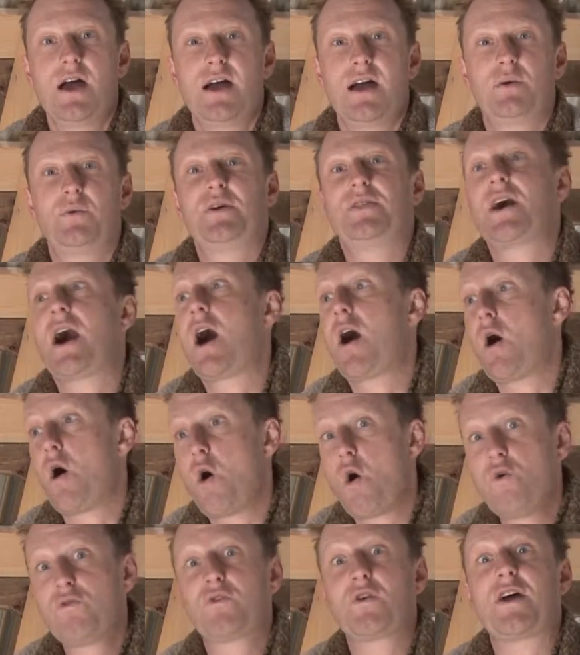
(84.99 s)
with
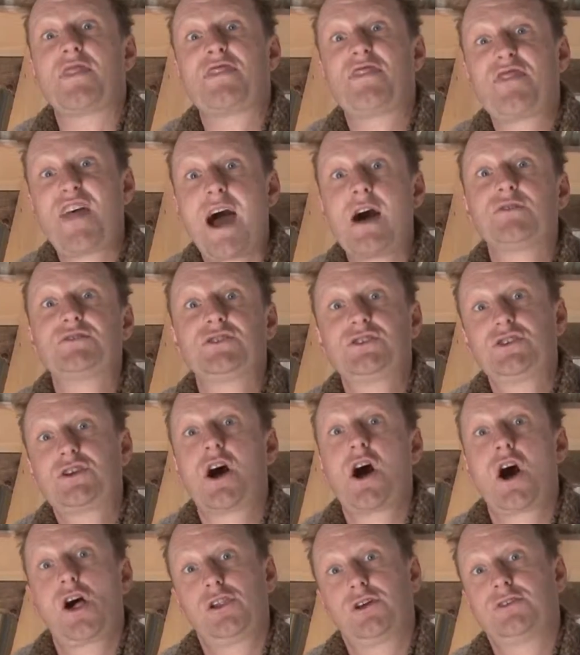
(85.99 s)
over
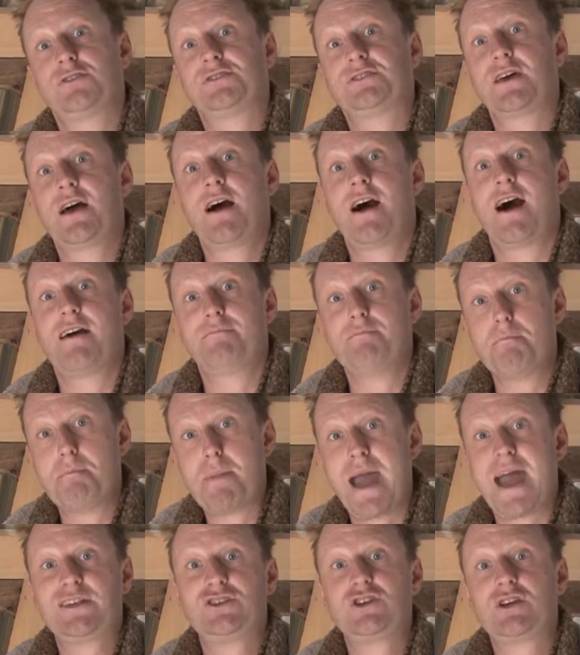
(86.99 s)
$1,000 of
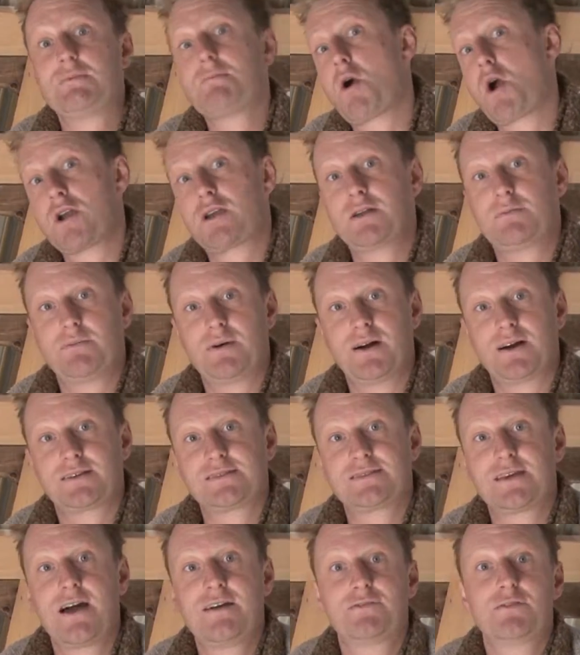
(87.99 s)
matching market bucks
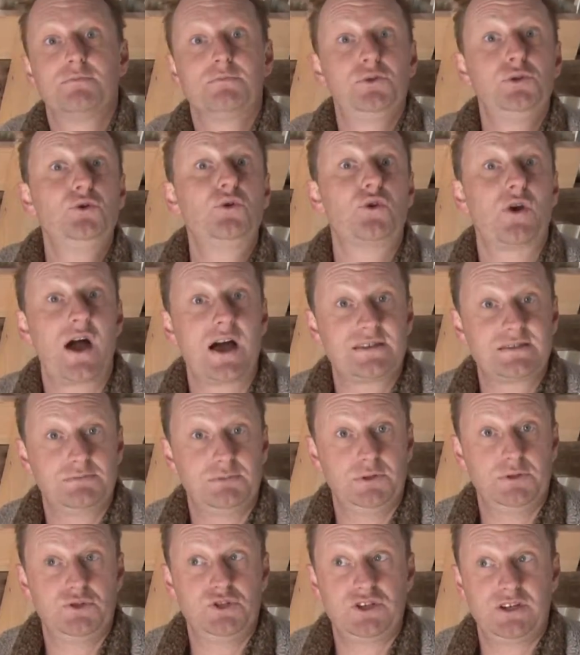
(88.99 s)
from Blue Cross
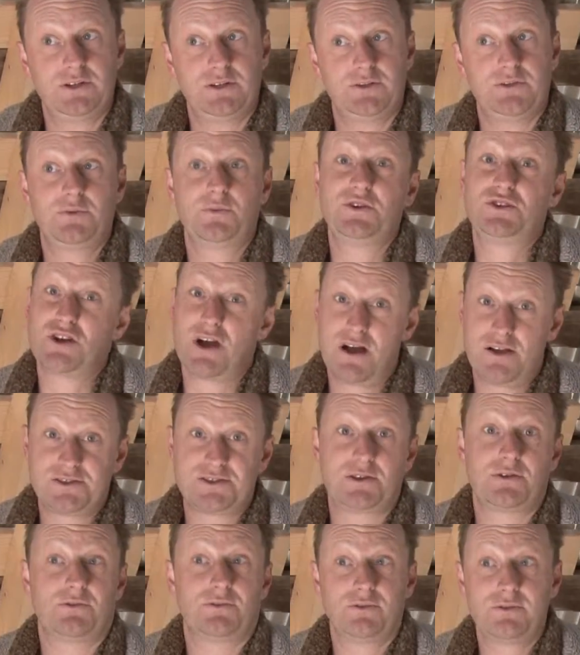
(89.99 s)
Blue Shield, which
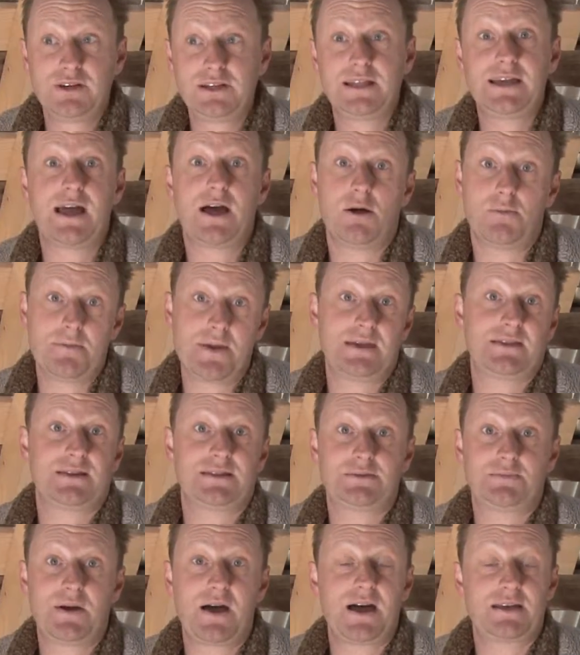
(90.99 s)
also really helped make this
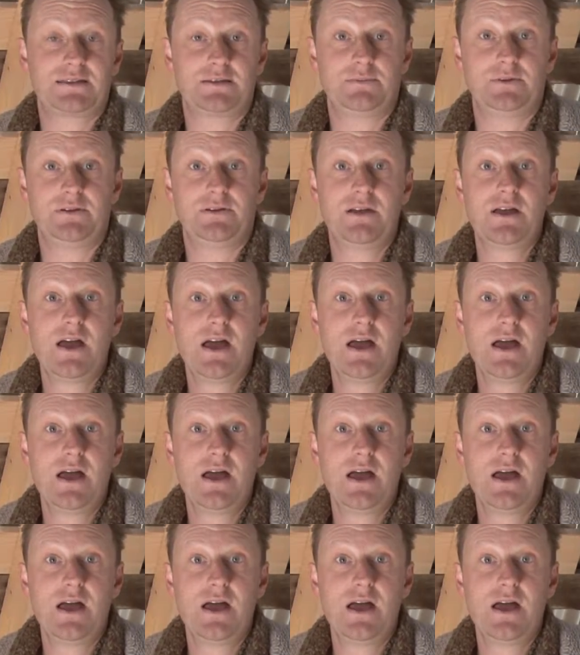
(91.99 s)
possible.